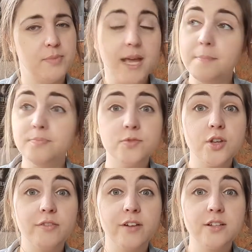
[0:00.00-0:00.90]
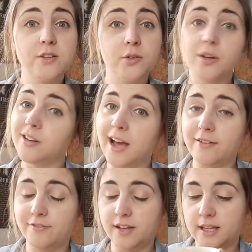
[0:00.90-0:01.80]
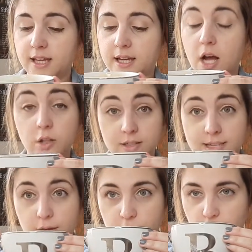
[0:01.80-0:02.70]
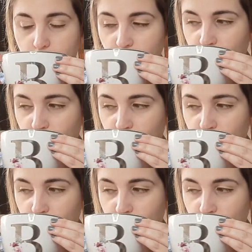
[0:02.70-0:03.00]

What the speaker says: But yeah, so far so good. I'm feeling a lot healthier.